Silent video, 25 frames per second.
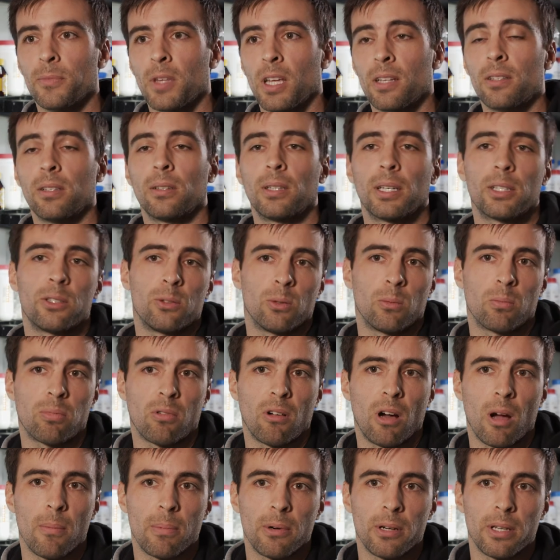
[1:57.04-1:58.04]
intellectual
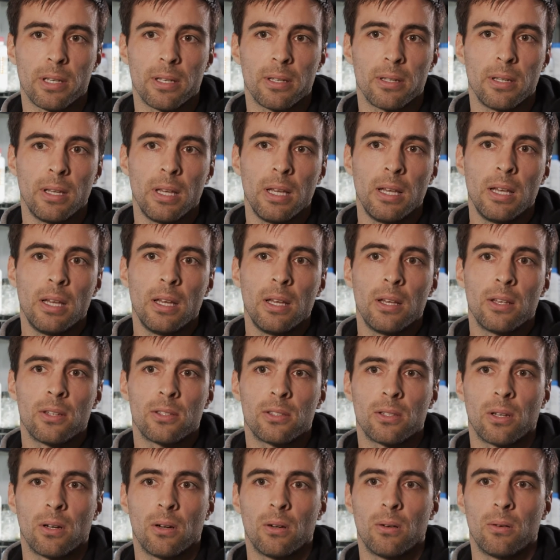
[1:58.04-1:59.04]
property.
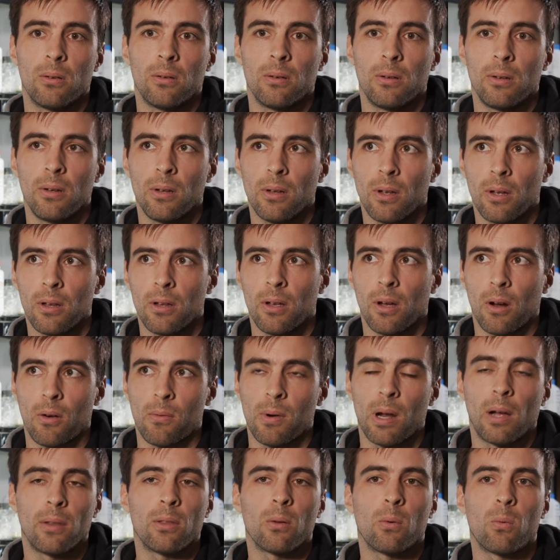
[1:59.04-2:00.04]
So
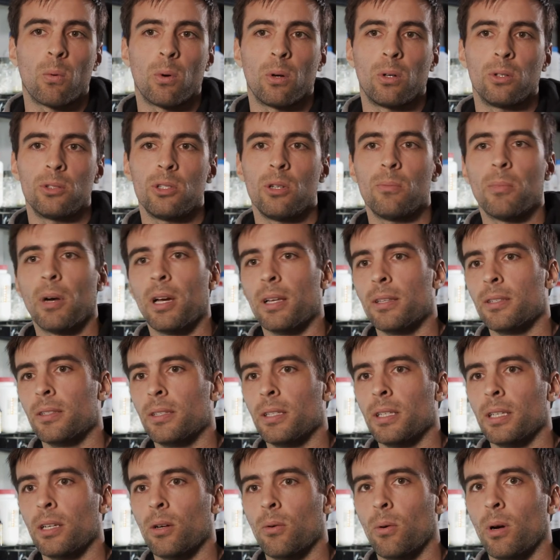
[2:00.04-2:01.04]
around the world, you might
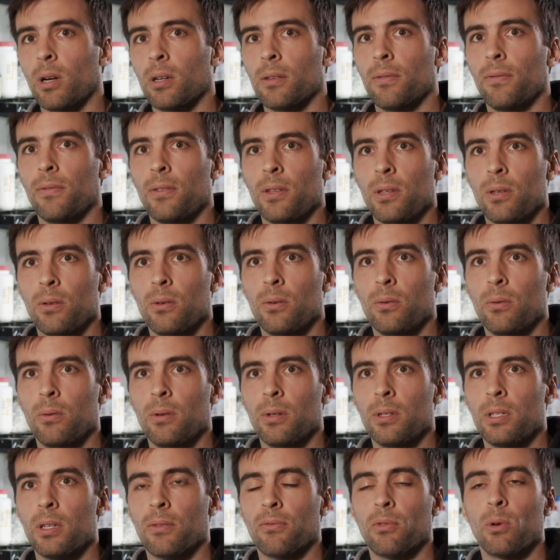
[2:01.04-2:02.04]
see quite a few
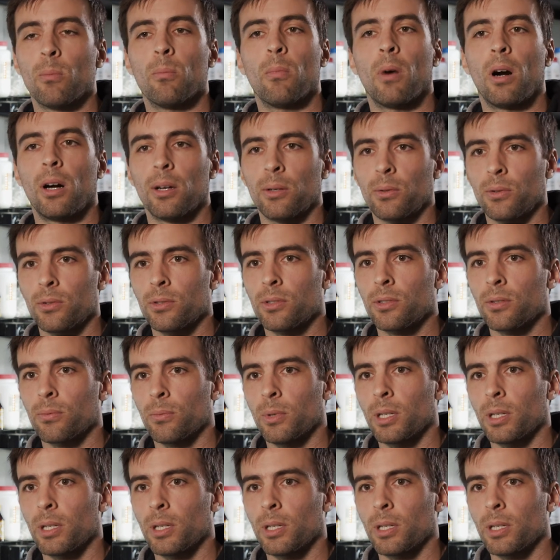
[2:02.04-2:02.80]
different models